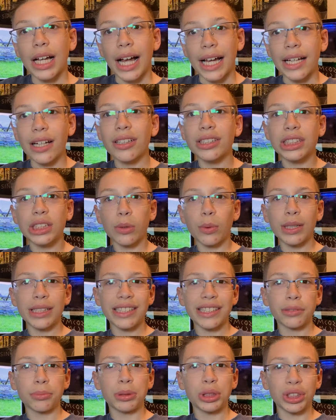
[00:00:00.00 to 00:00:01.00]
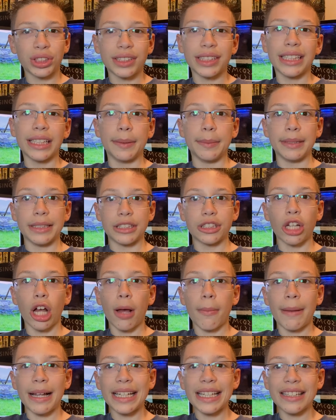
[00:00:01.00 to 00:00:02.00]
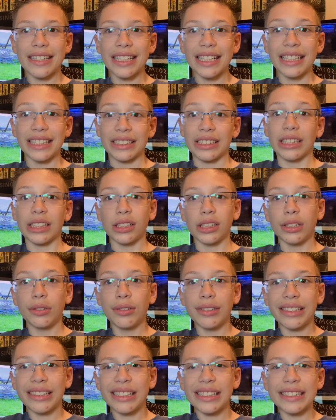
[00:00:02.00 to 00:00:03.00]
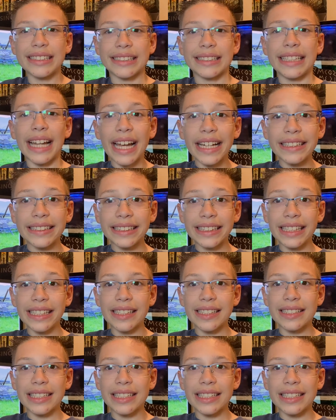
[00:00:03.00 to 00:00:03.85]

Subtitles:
I also went to the museum and saw many things, including these 19th